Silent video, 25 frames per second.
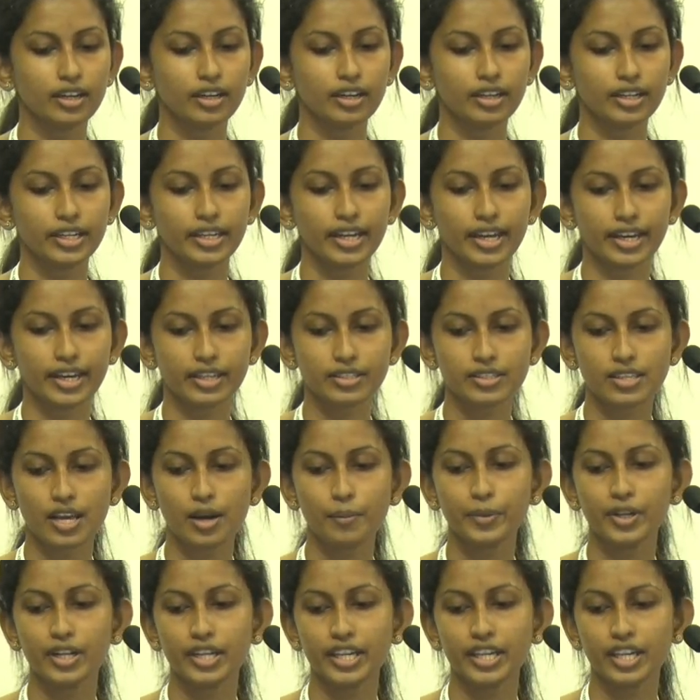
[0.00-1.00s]
in
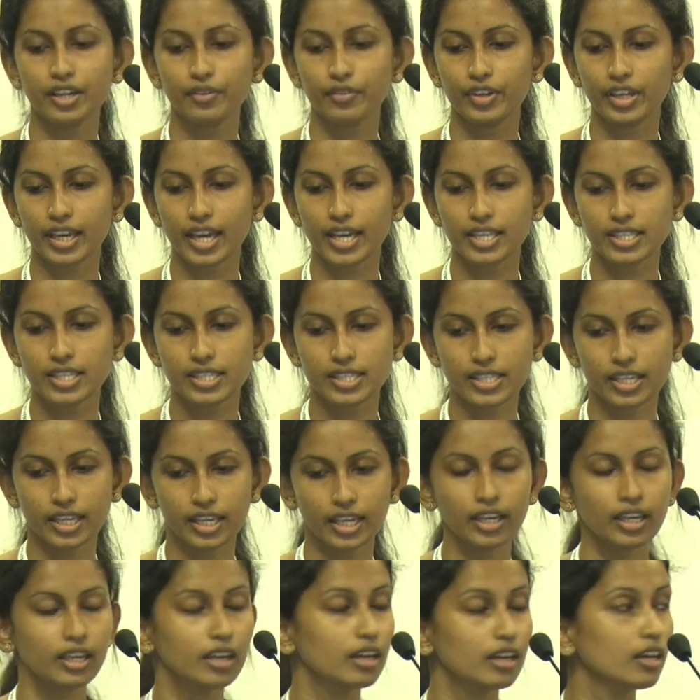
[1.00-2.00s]
example here we can
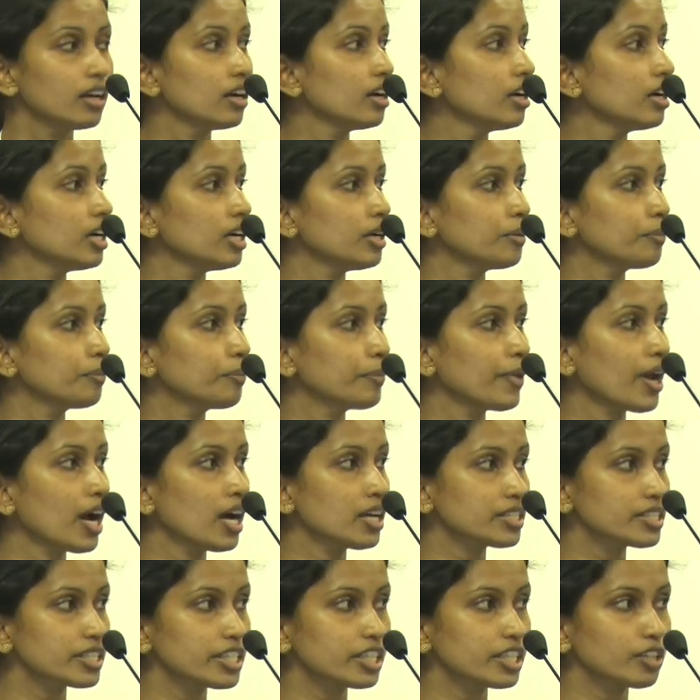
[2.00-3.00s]
see a
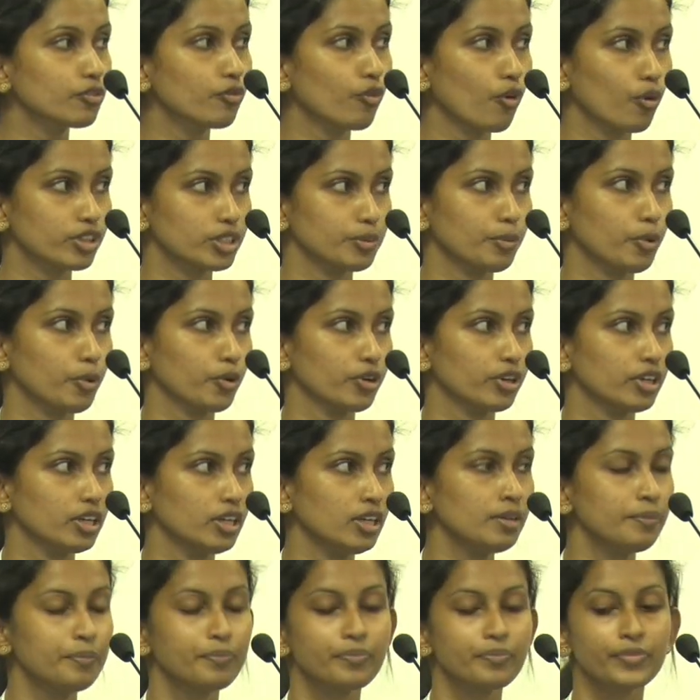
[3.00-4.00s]
plastic water
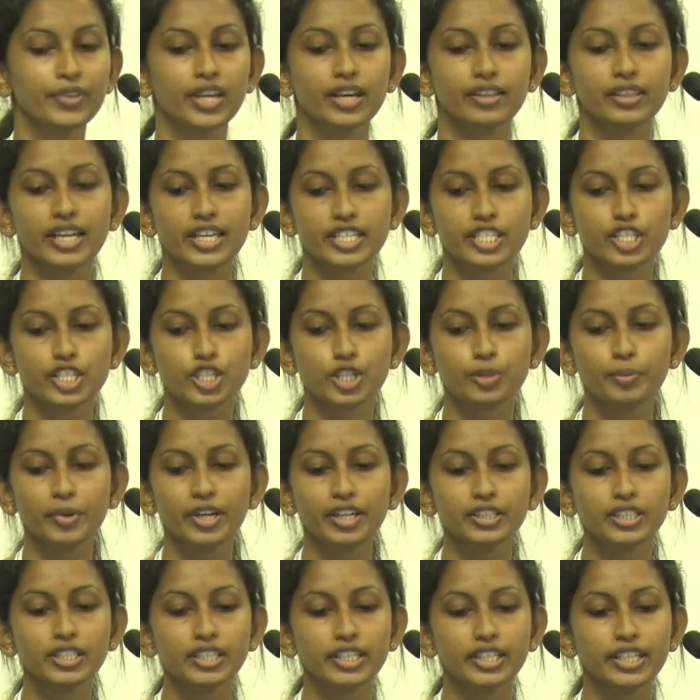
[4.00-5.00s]
bottle. The
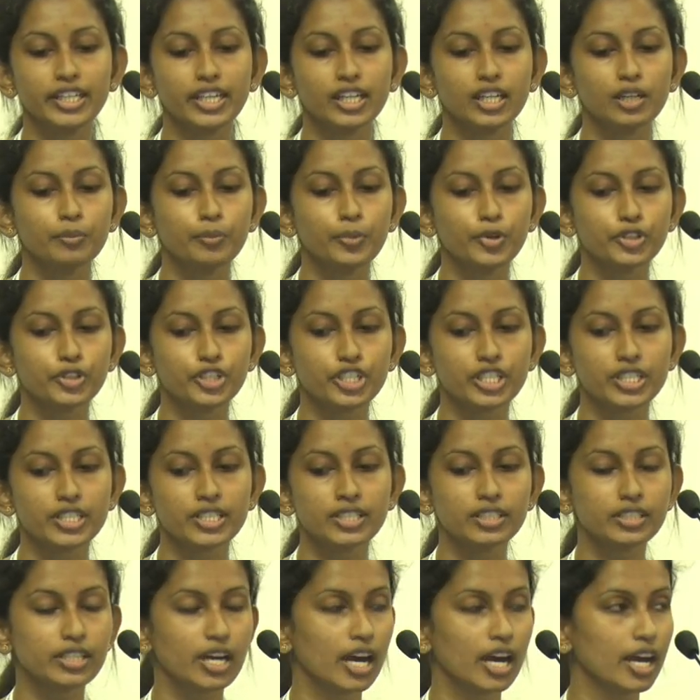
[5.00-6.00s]
estimated
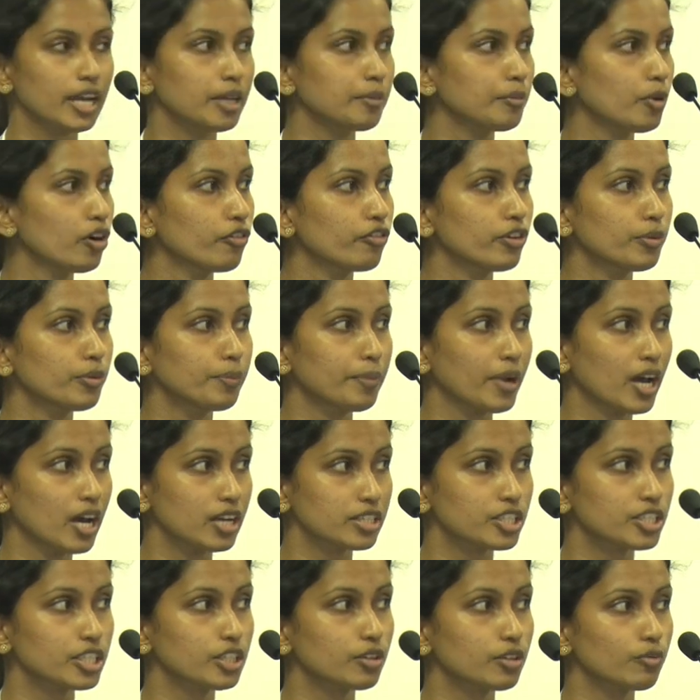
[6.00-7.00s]
decomposition time of a
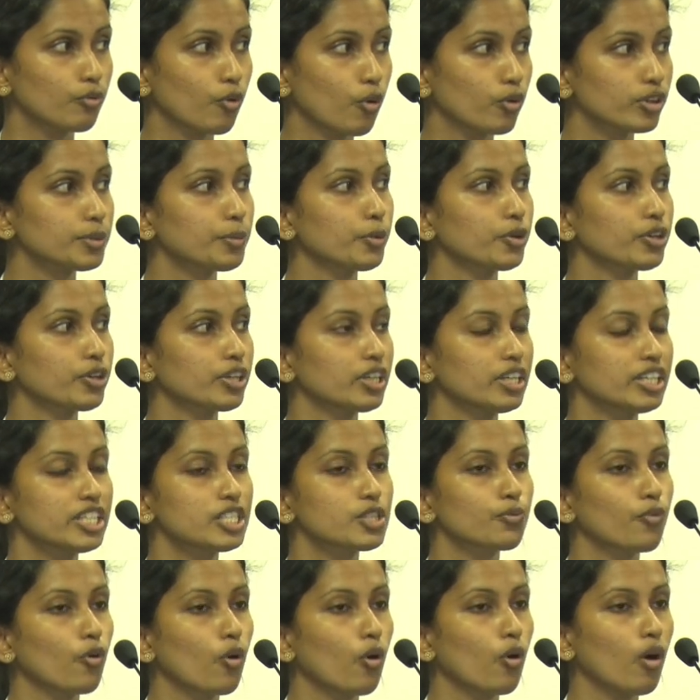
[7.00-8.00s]
plastic water bottle
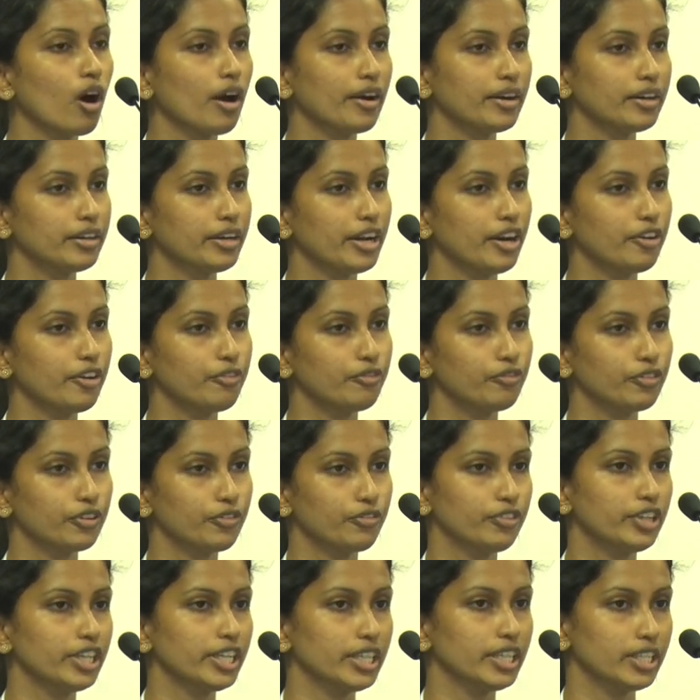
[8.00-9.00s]
is 450
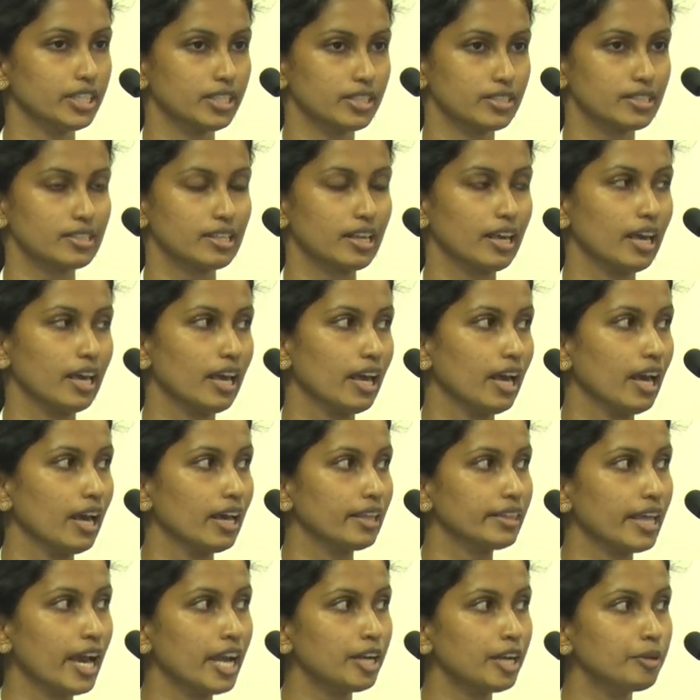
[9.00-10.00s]
years.
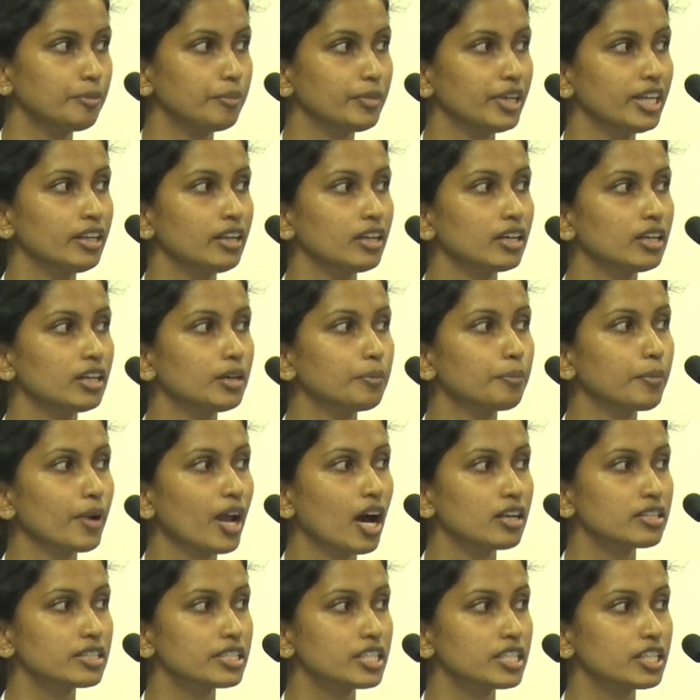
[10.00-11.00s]
That means a
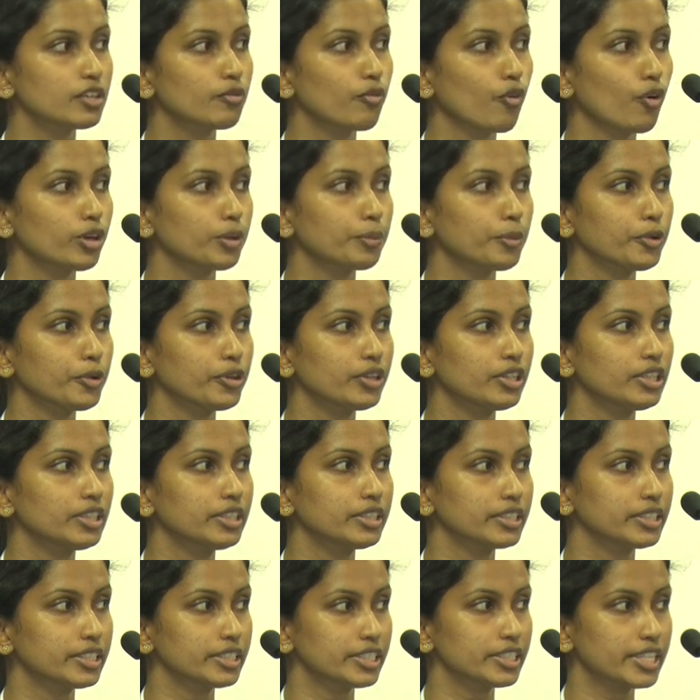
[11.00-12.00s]
plastic water bottle
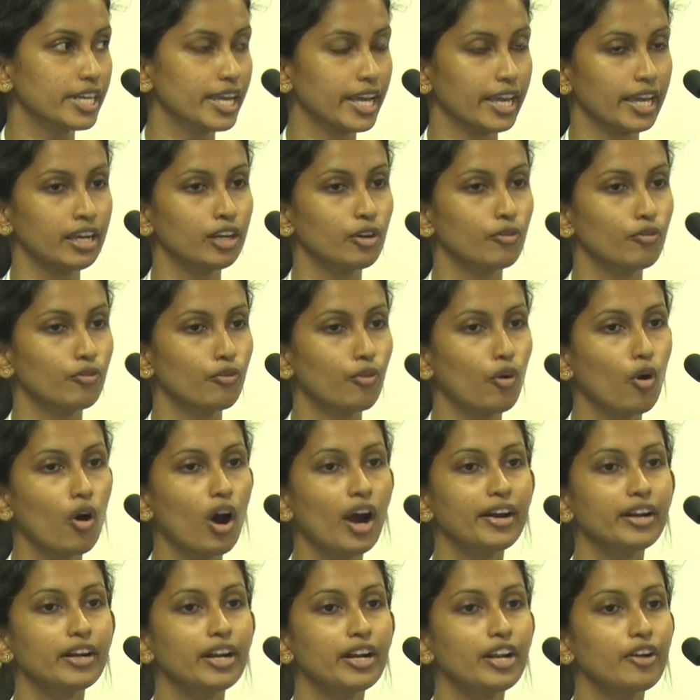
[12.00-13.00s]
takes
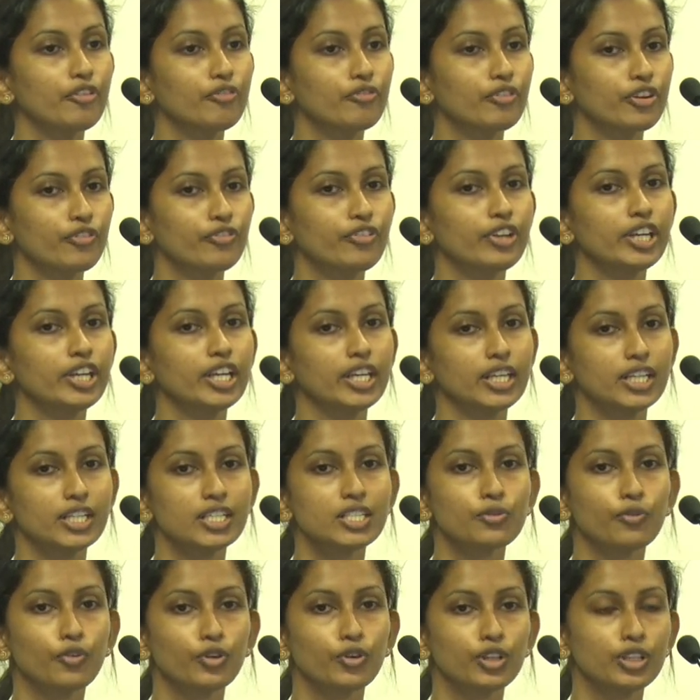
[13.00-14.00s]
450
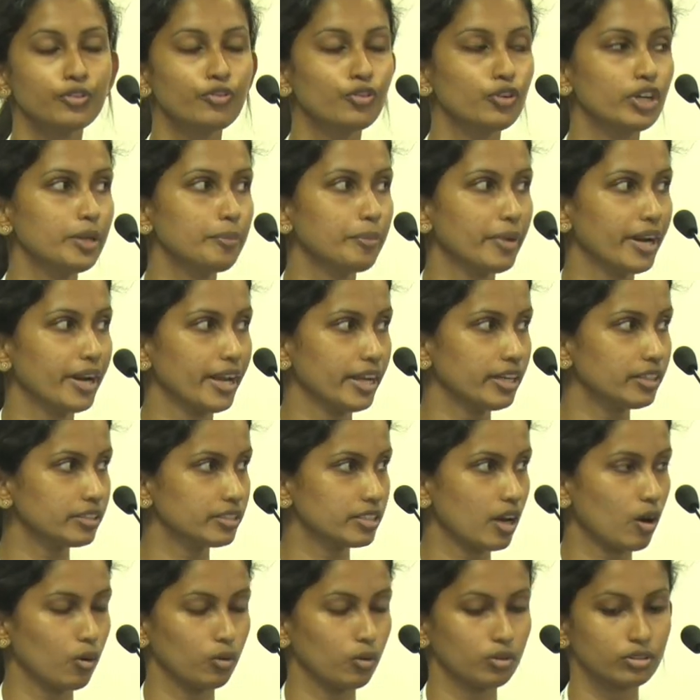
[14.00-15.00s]
years for the fully
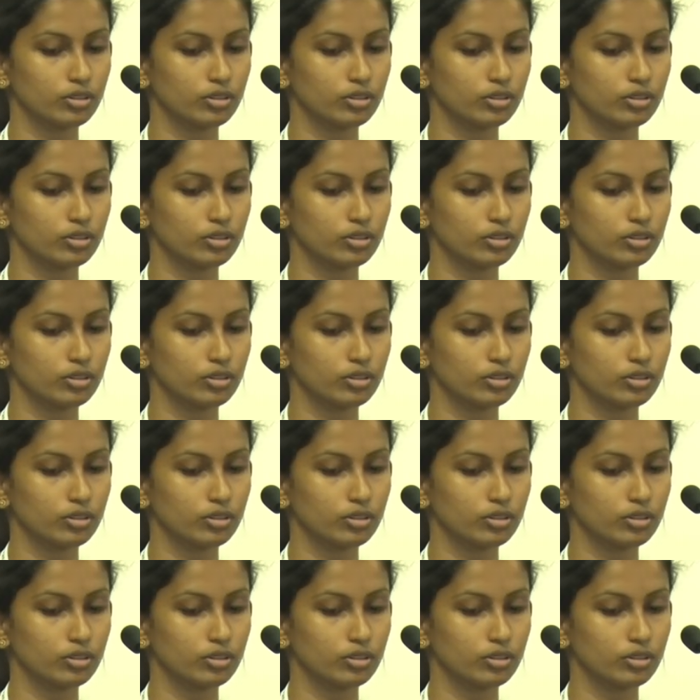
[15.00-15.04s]
breakdown.